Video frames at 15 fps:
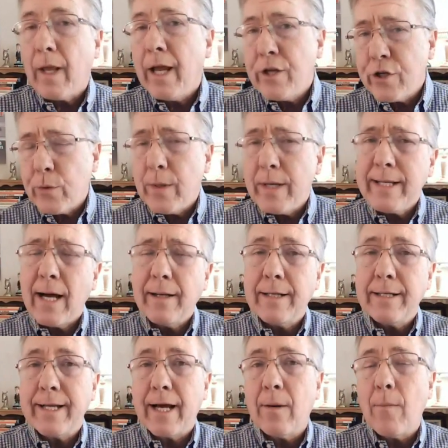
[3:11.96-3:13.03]
And she went down
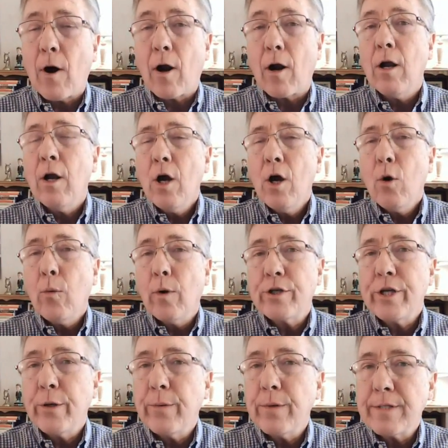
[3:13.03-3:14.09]
to Del Mar, where
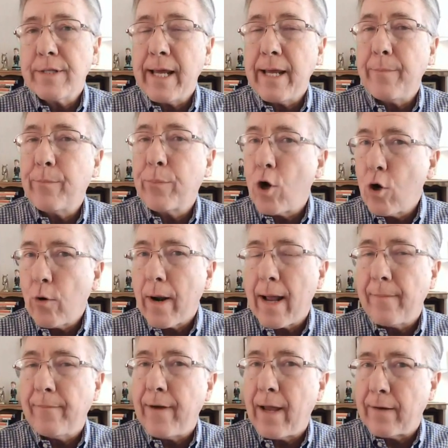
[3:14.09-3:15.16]
she was the
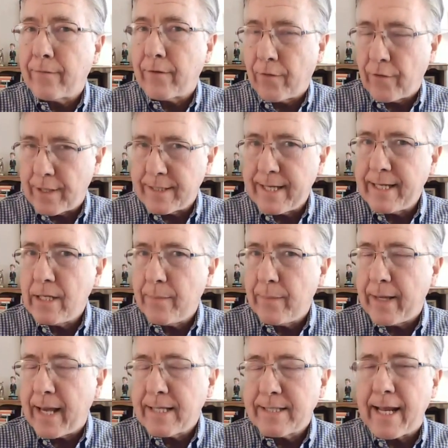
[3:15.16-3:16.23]
program favorite for the
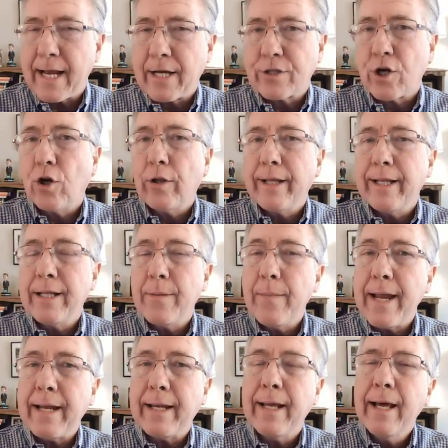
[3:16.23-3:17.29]
CTBA stakes early in the
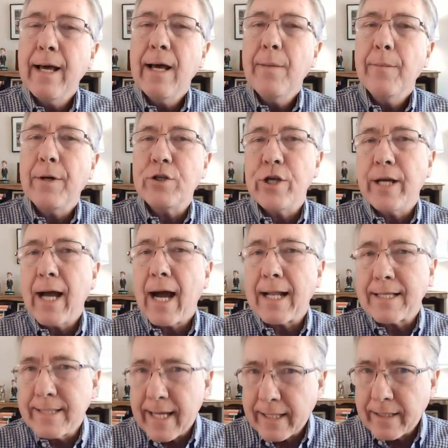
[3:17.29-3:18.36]
meet. But she
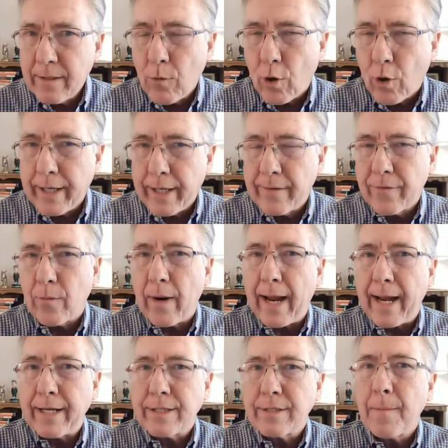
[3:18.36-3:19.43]
got sick the morning of the
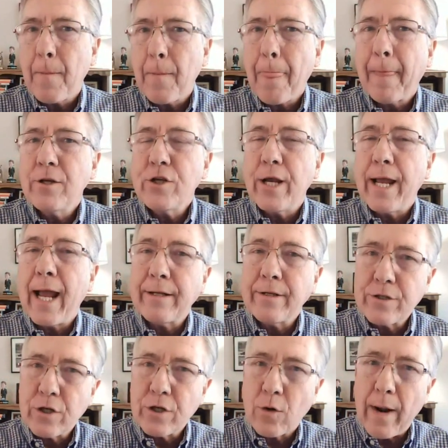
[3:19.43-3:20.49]
race. She had
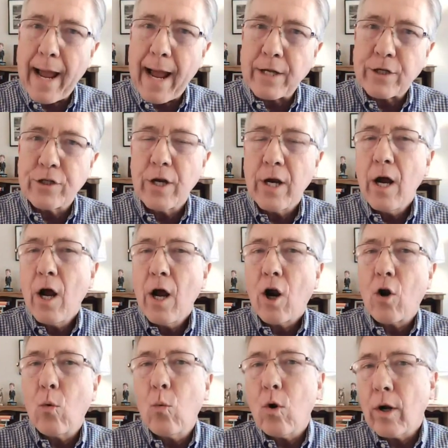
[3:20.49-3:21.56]
to scratch.
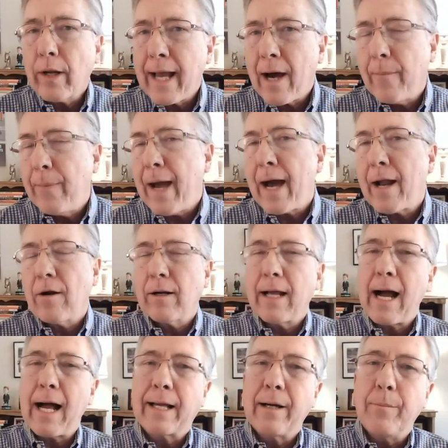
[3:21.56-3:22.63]
Her workout pattern
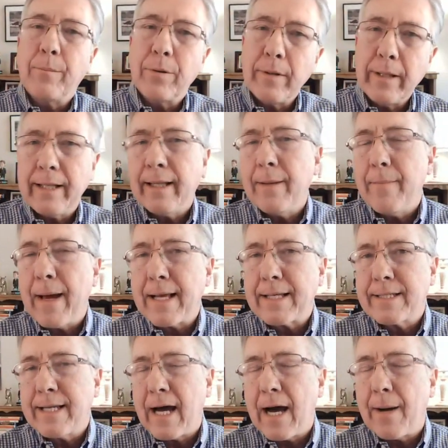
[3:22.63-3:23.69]
got completely
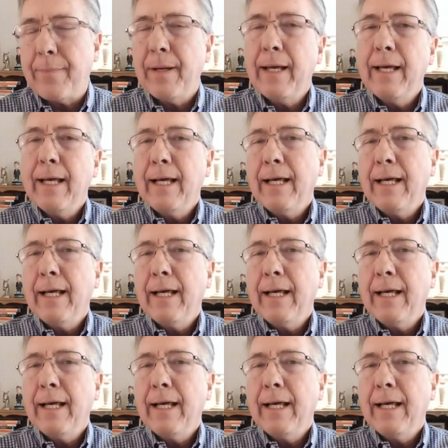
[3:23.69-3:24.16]
messed up.